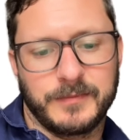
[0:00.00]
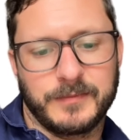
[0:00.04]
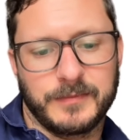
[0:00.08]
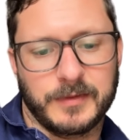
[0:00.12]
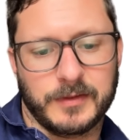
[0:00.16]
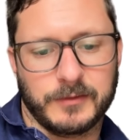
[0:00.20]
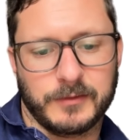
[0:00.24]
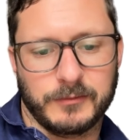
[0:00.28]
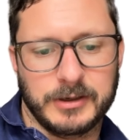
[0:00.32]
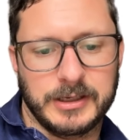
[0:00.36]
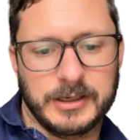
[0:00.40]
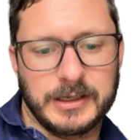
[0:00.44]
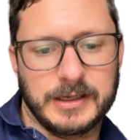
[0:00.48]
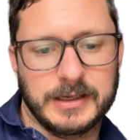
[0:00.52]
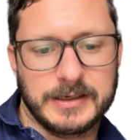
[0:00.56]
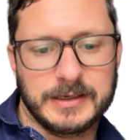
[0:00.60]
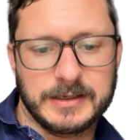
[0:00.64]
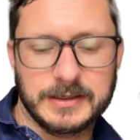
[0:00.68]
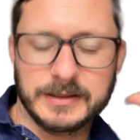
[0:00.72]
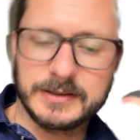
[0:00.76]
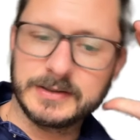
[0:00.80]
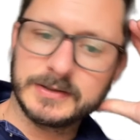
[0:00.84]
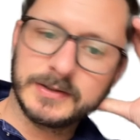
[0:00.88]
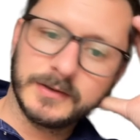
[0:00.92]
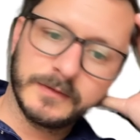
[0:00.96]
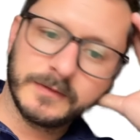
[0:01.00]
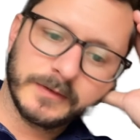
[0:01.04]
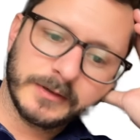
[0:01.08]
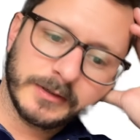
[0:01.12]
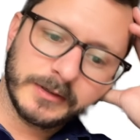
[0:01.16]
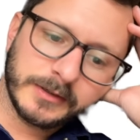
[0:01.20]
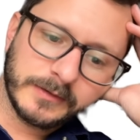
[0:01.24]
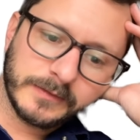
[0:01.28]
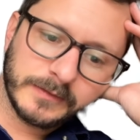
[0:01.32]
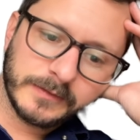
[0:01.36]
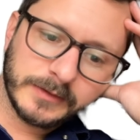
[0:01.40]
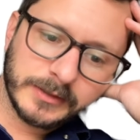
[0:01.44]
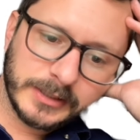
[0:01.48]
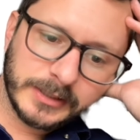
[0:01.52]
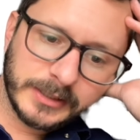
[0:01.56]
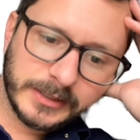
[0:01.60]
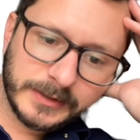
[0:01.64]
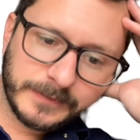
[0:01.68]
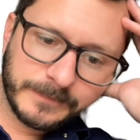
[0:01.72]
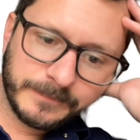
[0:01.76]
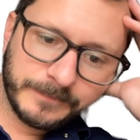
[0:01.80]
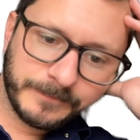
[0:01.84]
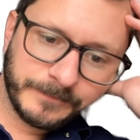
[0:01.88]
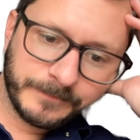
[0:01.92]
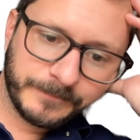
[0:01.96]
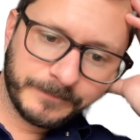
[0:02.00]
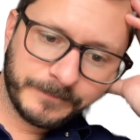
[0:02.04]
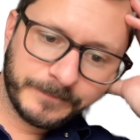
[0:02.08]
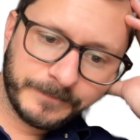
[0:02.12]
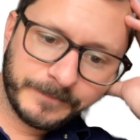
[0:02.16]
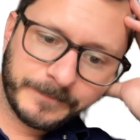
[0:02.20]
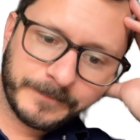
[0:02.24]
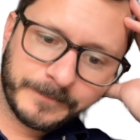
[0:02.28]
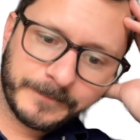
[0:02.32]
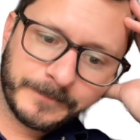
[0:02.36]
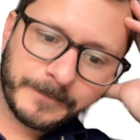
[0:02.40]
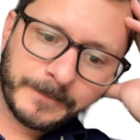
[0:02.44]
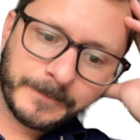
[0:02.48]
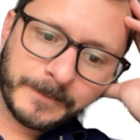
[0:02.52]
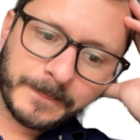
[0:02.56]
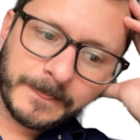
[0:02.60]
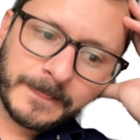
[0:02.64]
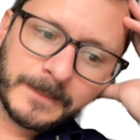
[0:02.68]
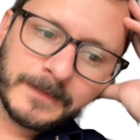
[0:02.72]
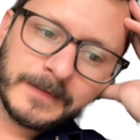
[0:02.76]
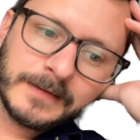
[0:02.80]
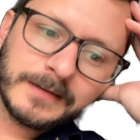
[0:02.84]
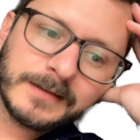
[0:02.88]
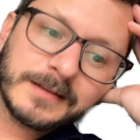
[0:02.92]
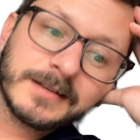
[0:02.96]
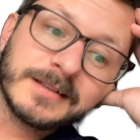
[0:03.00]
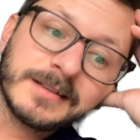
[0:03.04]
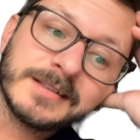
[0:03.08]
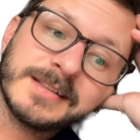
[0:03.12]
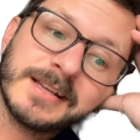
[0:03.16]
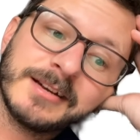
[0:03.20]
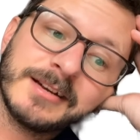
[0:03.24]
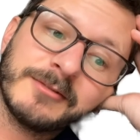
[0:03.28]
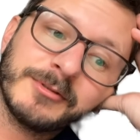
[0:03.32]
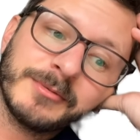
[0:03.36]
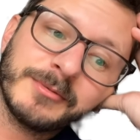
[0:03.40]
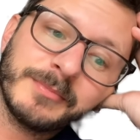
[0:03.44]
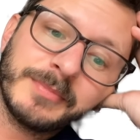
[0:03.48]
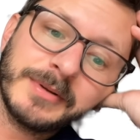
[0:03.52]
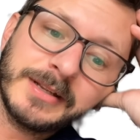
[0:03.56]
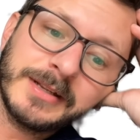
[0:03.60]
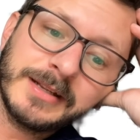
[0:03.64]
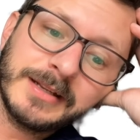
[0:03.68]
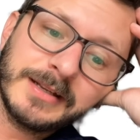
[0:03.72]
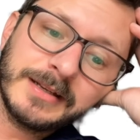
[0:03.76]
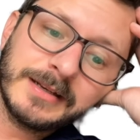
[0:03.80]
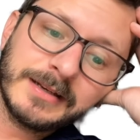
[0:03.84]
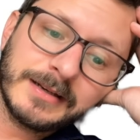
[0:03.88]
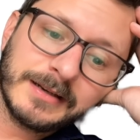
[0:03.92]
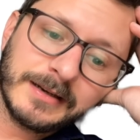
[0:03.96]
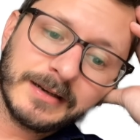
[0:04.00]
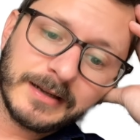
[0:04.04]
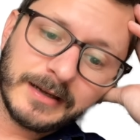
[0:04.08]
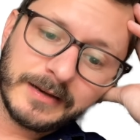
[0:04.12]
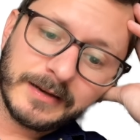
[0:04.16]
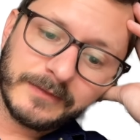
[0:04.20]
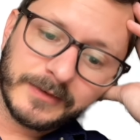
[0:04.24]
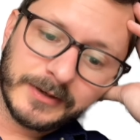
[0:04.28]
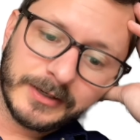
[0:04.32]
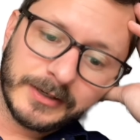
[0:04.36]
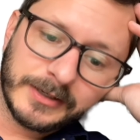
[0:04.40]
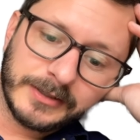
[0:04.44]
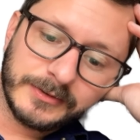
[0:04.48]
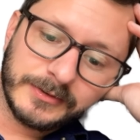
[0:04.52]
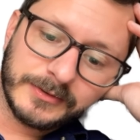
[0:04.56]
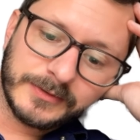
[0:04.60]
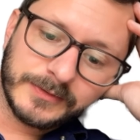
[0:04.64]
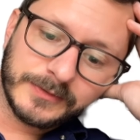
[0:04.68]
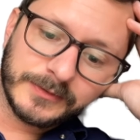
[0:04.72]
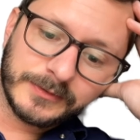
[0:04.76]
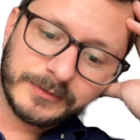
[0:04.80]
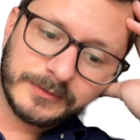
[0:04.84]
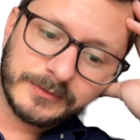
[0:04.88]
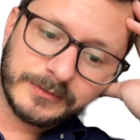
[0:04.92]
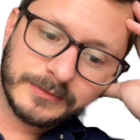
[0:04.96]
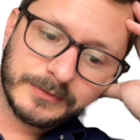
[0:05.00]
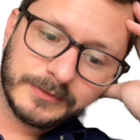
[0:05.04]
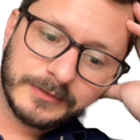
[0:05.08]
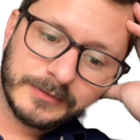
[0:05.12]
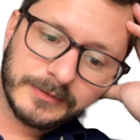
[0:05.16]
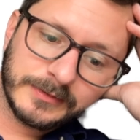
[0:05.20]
3 ideas over and over again, because that would be not very useful.